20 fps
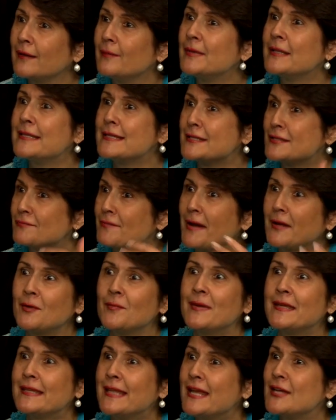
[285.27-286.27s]
I mean, this
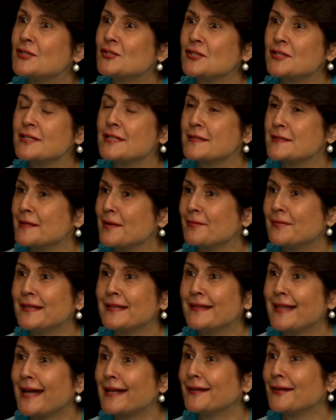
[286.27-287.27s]
recommendation is
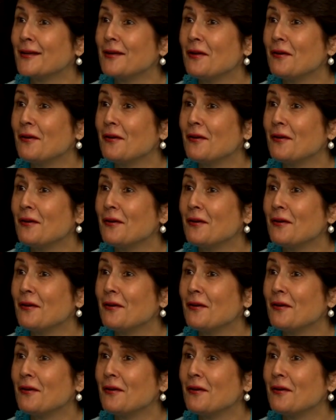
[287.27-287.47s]
something that